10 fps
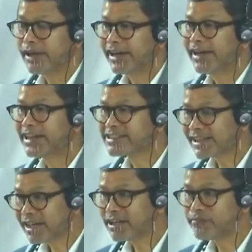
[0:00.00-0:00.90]
it is
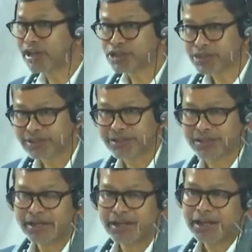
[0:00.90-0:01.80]
clearly mentioned
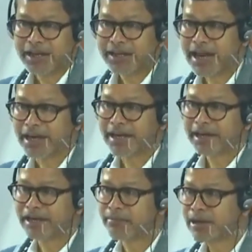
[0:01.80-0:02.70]

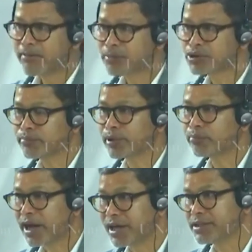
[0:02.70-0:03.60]
that the minimum support
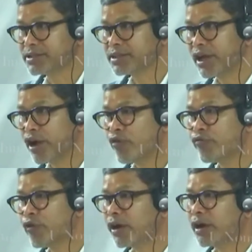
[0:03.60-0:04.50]
price
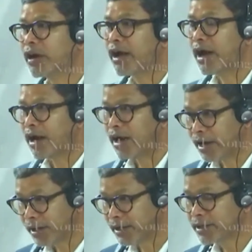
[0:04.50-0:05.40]
for
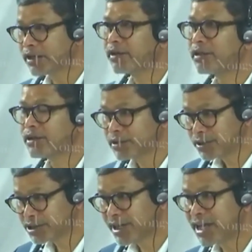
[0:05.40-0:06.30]
areca nut
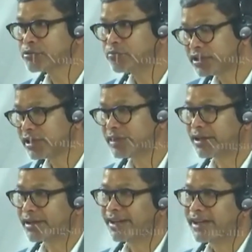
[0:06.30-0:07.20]
/ betel
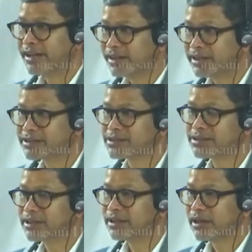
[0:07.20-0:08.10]
nut is
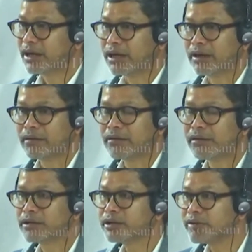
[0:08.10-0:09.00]

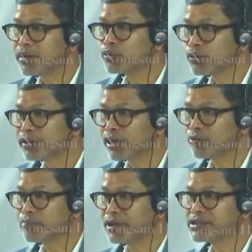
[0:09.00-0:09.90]
200
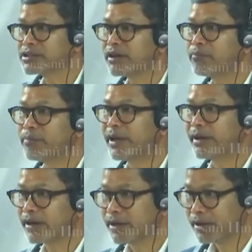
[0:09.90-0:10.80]
rupees
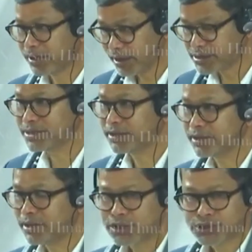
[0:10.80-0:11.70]
per kg.
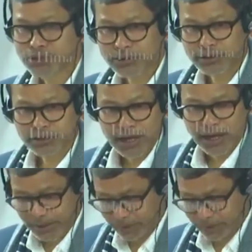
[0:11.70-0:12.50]
So I